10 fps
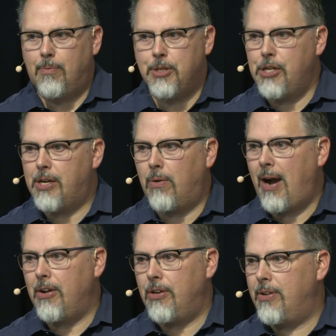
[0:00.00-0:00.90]
When you go
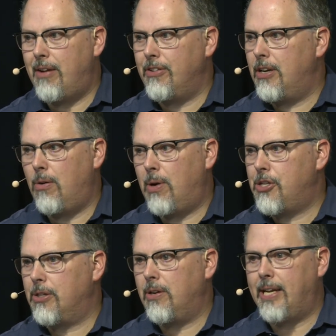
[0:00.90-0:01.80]
out, you never know
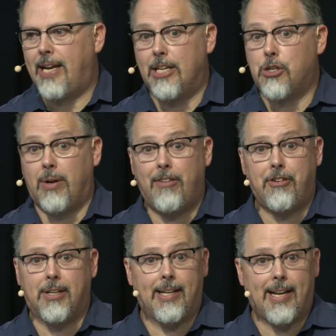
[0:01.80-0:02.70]
what you're going to catch or
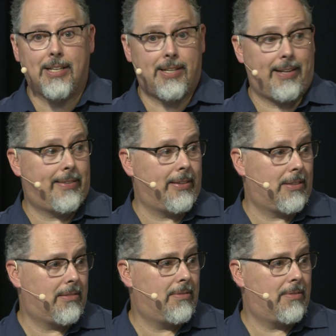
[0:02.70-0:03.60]
if you're going to catch anything.